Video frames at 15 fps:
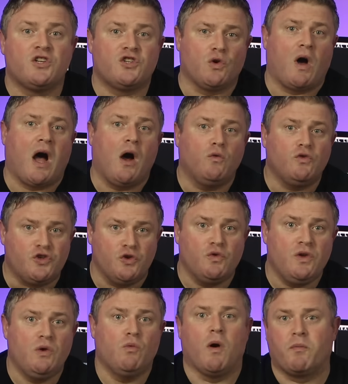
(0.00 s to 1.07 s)
So how do
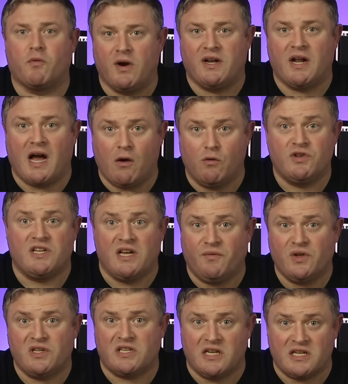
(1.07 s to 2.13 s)
you upgrade a house
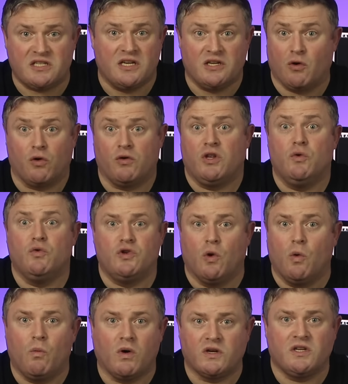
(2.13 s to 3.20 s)
if it's listed or you
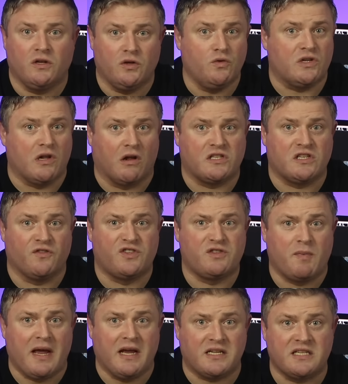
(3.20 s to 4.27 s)
don't want to lose lots of
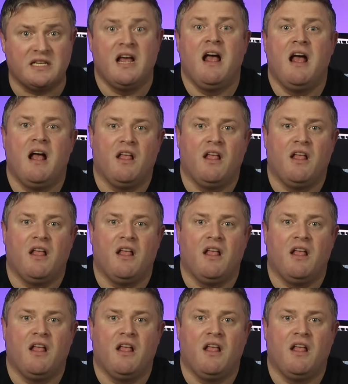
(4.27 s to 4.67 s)
space?